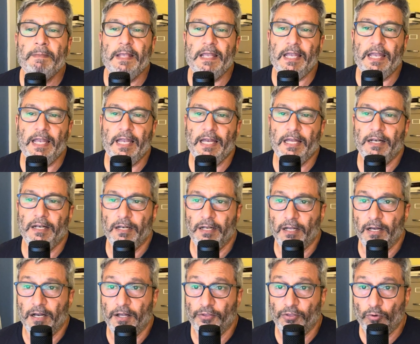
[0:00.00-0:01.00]
and
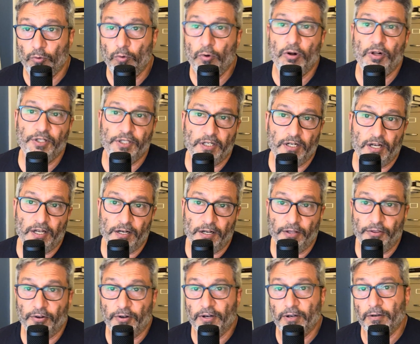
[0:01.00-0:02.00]
on the world and on
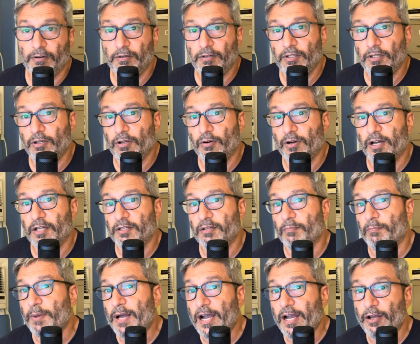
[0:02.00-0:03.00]
other, on the
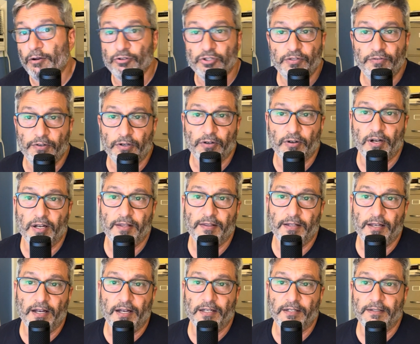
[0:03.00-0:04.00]
biosphere,
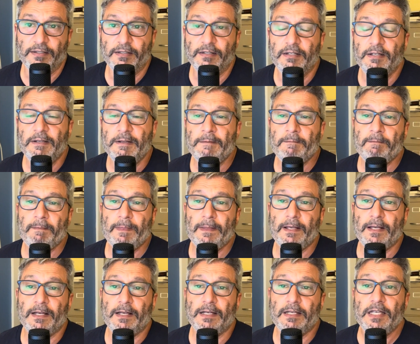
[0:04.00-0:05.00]
on
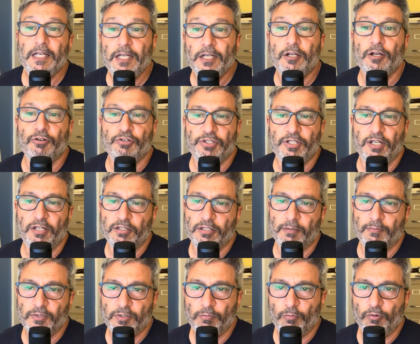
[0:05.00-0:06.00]

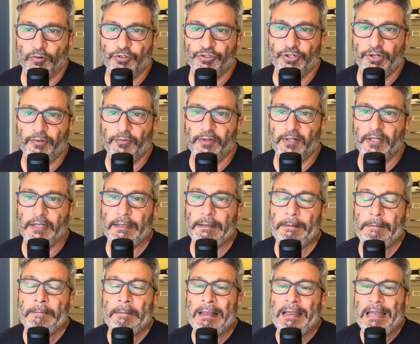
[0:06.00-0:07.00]
ecosystems more generally.
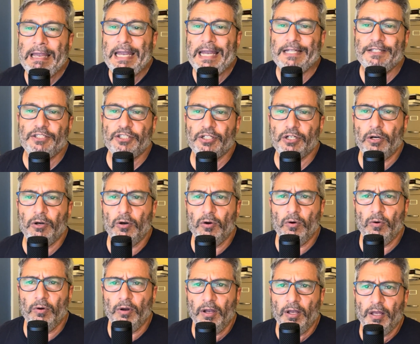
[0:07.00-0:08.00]
And
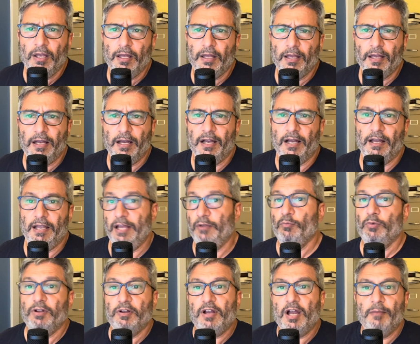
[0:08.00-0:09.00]
so,
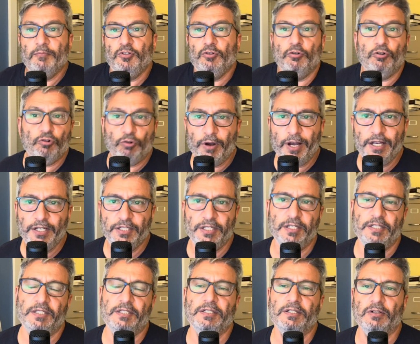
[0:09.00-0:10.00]
and we come to a
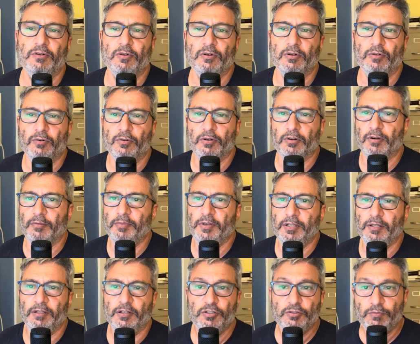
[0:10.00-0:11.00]
crisis, or
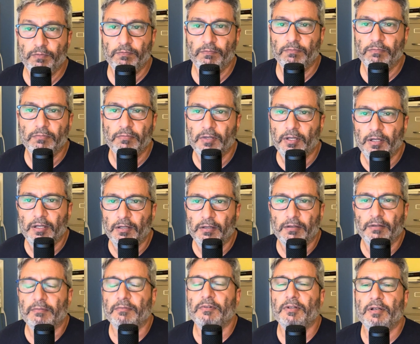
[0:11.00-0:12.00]
there's,
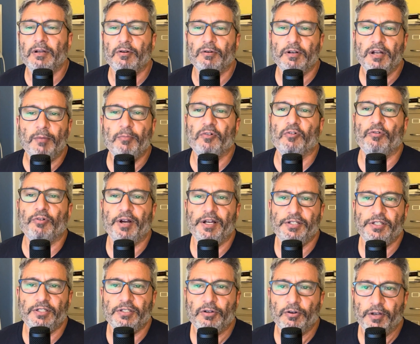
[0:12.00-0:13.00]
a number of
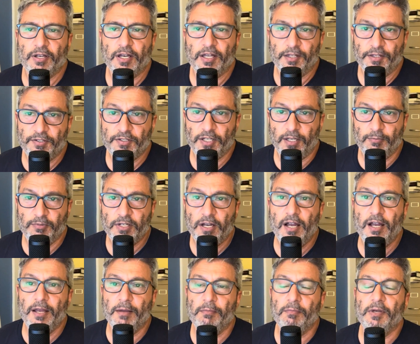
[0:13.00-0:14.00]
crises going on at the same
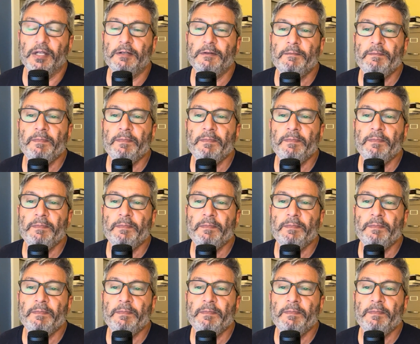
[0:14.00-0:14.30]
time, but